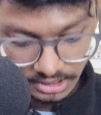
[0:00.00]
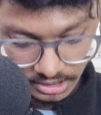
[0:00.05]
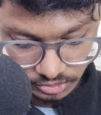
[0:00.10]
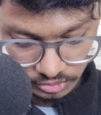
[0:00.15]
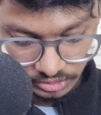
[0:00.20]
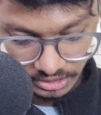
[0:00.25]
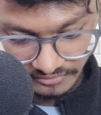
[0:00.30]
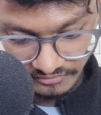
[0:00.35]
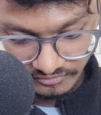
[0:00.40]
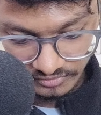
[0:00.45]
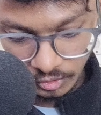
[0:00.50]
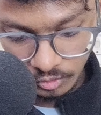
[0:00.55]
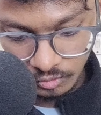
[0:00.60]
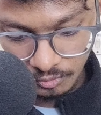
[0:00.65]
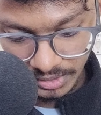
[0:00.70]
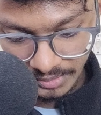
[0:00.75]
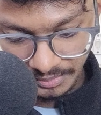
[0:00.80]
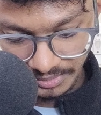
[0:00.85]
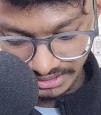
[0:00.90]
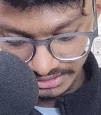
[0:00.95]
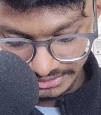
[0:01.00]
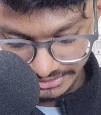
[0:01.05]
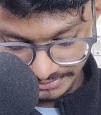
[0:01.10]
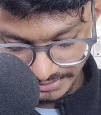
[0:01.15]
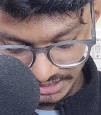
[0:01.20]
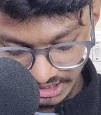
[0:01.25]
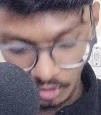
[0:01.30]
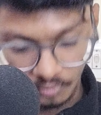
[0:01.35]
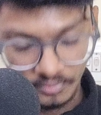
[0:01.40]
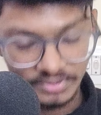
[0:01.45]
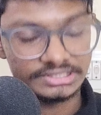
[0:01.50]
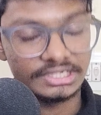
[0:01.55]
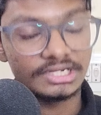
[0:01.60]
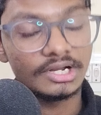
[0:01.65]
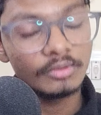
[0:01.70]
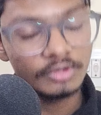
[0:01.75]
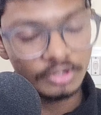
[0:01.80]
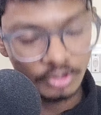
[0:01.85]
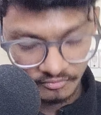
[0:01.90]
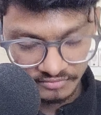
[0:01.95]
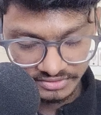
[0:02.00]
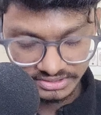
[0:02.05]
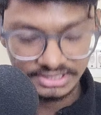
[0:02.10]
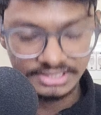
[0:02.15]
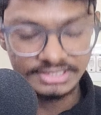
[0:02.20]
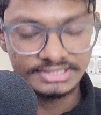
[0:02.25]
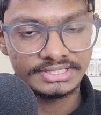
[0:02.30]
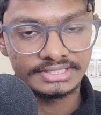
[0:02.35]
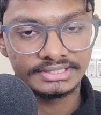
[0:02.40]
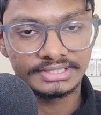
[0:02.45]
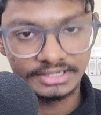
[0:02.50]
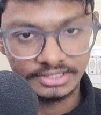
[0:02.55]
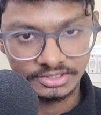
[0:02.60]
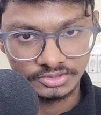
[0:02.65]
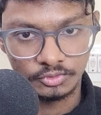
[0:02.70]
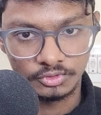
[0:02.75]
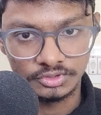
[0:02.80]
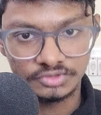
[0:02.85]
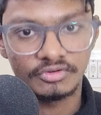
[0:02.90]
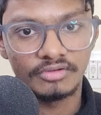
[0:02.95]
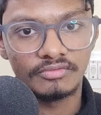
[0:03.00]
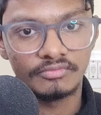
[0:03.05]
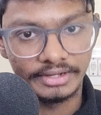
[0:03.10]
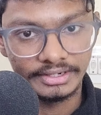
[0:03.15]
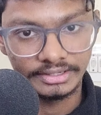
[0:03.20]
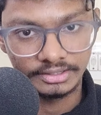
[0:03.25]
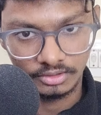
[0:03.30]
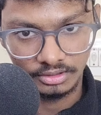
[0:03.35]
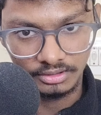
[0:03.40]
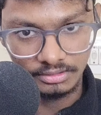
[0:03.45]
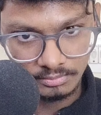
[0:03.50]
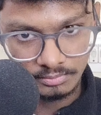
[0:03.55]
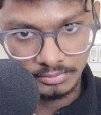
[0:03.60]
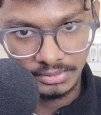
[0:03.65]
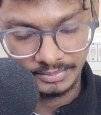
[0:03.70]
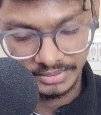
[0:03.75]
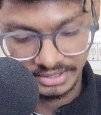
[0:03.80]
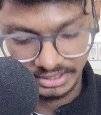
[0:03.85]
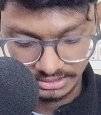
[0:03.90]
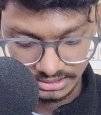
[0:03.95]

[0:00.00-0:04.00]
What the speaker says: So if you prepare these many topics, and I will obviously say the resource from where you can prepare